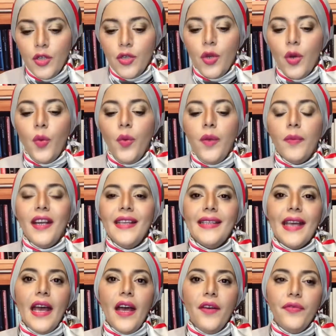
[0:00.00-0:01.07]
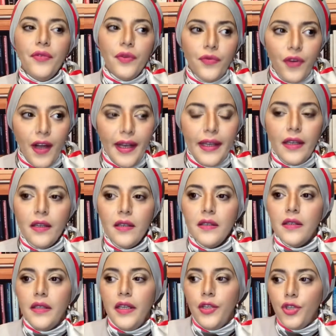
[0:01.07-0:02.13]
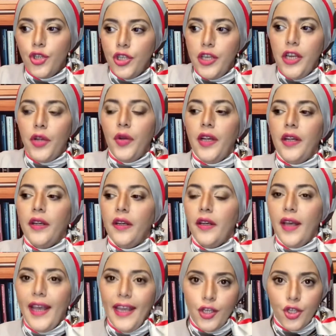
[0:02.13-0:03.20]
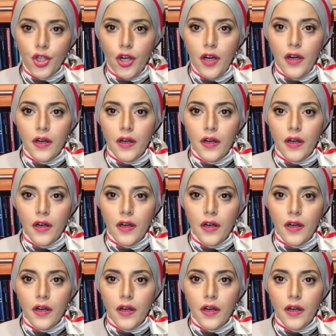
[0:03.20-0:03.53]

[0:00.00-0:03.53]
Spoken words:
we might have finance, engineering, HR,